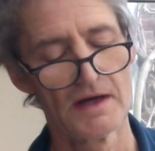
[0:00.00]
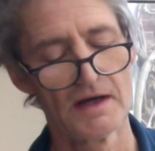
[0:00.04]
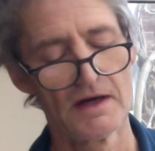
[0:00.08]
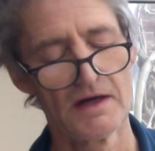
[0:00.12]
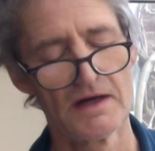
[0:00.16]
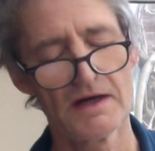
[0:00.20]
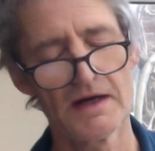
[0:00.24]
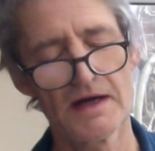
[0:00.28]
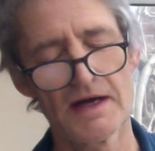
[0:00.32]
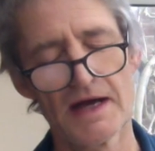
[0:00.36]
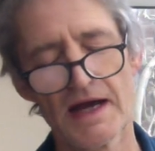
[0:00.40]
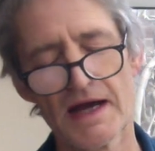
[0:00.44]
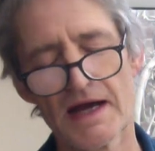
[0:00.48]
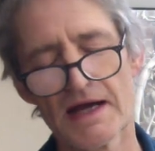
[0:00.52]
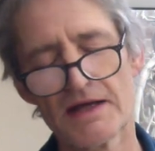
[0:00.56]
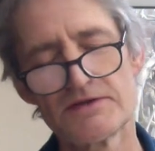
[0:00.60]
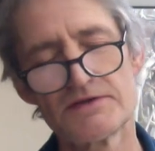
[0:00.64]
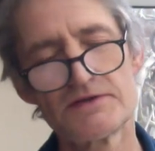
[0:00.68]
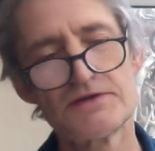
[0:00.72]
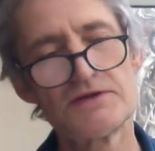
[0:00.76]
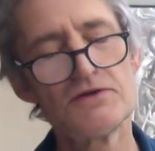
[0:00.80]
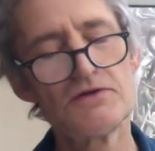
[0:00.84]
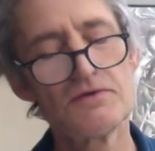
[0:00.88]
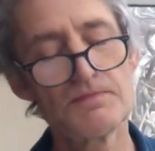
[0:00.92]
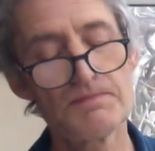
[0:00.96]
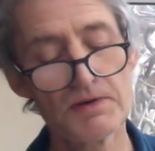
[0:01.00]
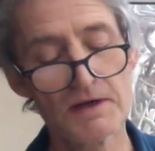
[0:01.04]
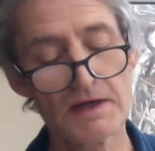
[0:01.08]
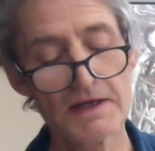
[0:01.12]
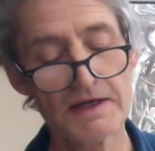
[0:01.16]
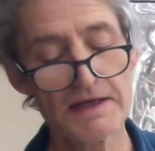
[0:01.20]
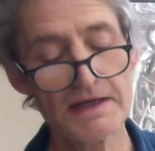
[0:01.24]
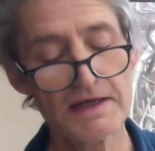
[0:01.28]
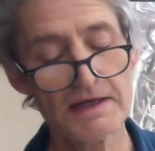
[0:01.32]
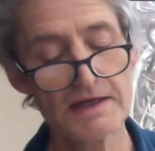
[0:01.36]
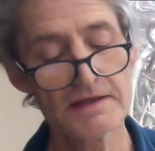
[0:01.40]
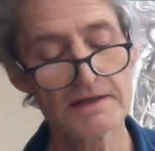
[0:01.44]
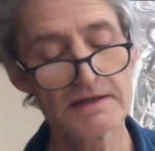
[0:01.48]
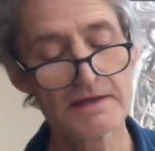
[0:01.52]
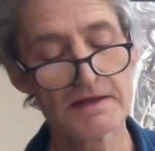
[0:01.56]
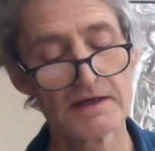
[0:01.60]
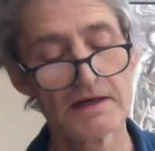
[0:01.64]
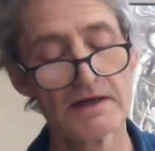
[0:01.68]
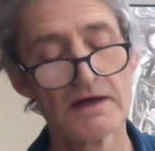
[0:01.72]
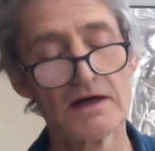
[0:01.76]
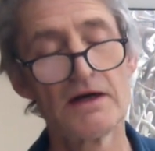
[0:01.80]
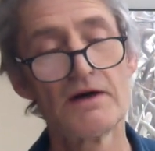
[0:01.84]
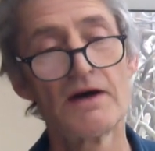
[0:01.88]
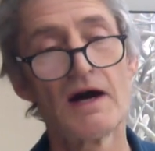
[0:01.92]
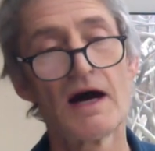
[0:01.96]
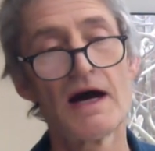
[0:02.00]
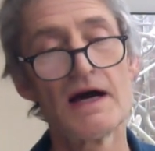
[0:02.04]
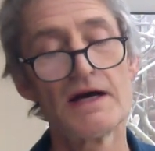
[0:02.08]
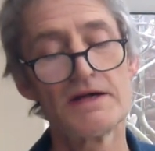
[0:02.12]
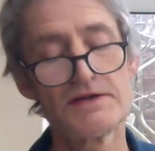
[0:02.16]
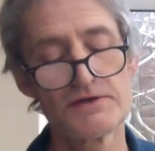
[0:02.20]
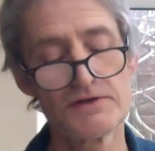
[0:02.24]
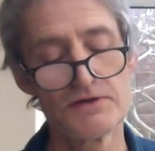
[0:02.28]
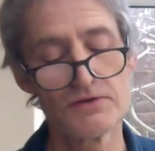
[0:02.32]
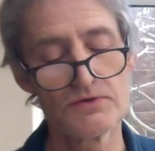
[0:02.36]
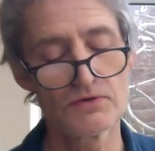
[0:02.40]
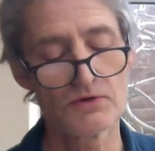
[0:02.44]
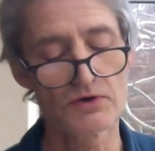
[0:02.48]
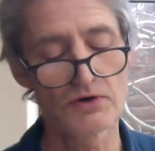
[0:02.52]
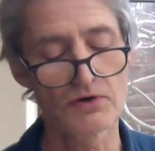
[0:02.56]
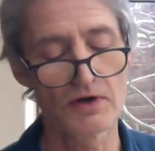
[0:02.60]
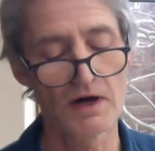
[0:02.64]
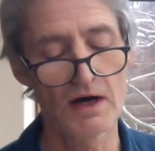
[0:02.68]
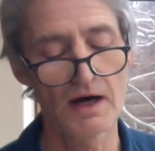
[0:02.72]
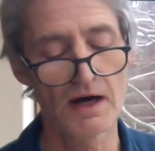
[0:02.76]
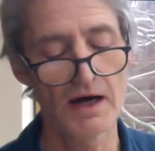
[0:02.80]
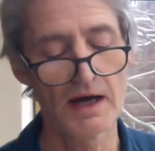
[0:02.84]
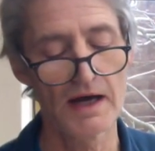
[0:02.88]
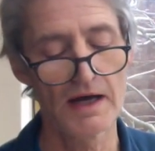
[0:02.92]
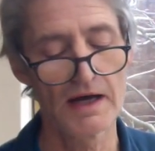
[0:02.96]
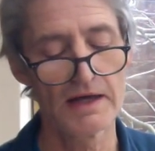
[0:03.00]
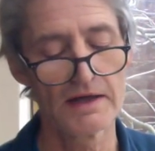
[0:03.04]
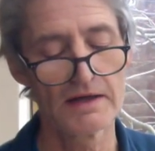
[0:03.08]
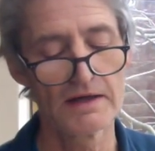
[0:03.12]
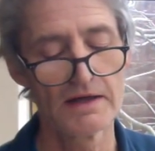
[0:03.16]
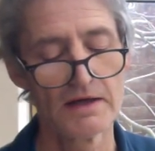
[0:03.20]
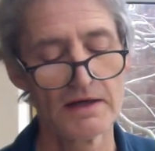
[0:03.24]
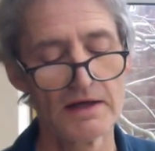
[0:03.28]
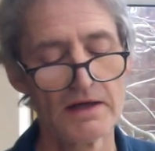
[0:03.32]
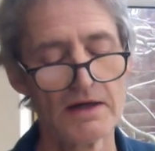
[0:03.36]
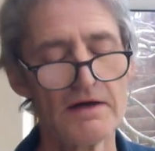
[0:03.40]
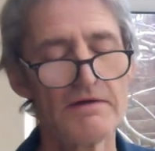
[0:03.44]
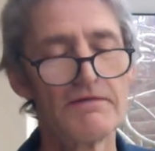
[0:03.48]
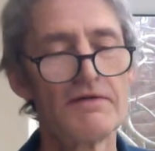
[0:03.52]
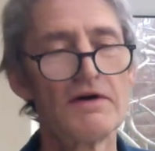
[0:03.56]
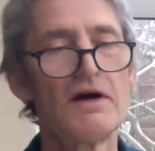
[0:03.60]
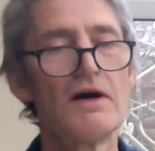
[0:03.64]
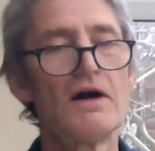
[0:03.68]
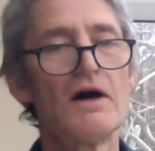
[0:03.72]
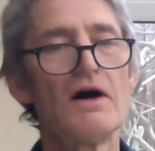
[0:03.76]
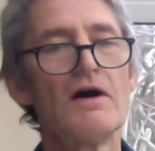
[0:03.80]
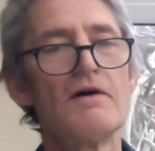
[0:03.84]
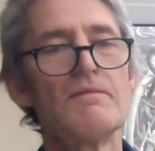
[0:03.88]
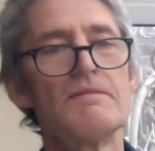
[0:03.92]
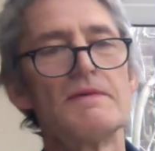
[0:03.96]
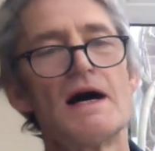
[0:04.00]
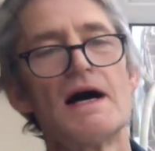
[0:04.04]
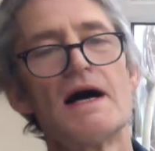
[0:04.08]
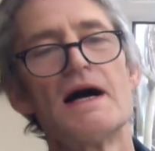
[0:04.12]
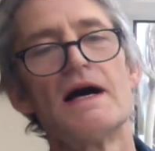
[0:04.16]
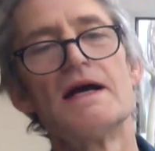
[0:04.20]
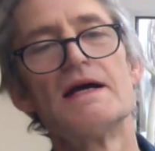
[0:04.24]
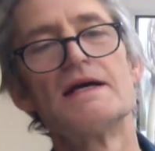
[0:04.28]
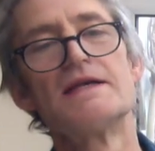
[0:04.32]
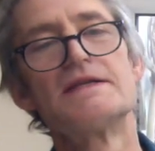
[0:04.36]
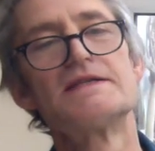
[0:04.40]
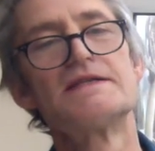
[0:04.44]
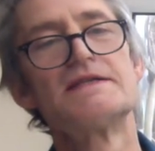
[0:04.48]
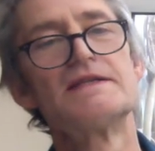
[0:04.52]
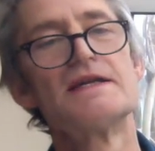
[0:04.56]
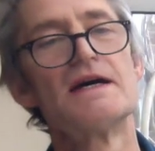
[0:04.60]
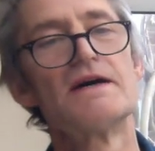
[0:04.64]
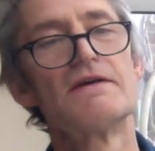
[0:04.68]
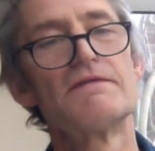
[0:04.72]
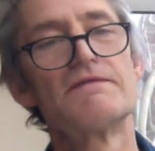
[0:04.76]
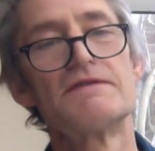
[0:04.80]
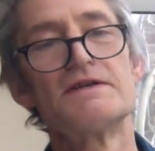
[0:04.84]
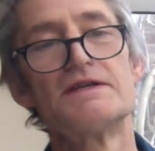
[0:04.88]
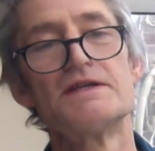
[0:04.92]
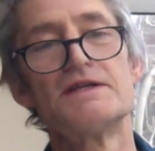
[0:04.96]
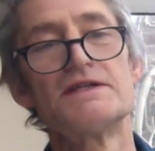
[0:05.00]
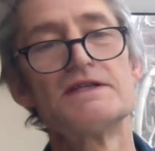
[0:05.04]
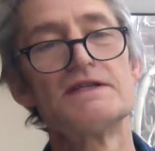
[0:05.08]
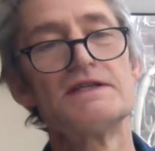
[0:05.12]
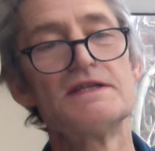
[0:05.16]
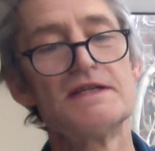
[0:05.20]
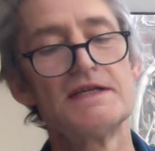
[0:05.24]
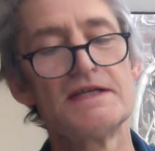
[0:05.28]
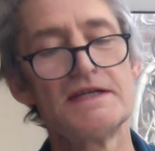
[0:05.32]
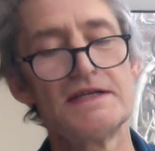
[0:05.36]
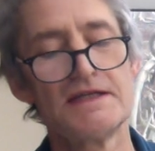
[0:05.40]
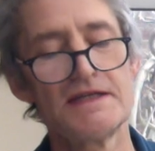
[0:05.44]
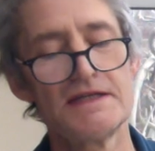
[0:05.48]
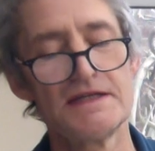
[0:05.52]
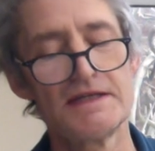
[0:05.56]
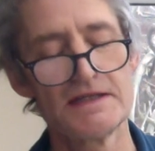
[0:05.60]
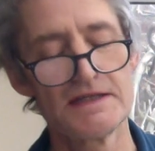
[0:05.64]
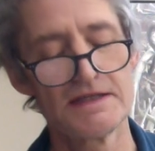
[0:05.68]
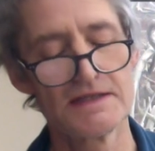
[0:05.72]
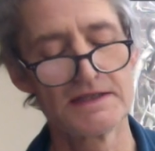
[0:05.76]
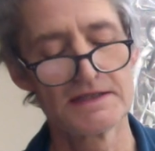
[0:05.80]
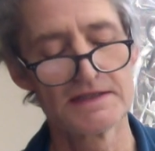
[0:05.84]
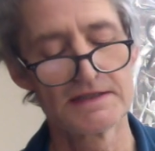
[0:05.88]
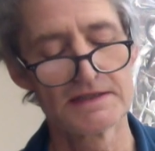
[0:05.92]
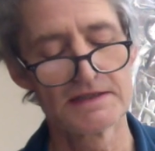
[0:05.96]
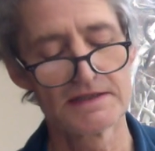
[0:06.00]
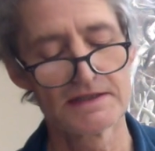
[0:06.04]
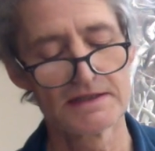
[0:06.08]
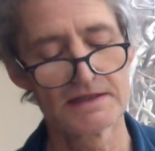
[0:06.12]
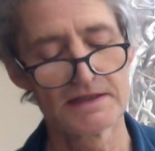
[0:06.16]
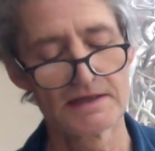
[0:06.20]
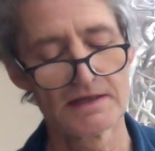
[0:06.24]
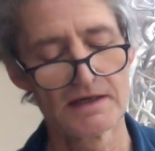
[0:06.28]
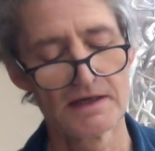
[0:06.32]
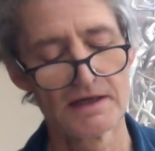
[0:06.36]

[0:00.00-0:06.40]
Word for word: Her hands do plead, her eyes do cry, for all my selfish needs.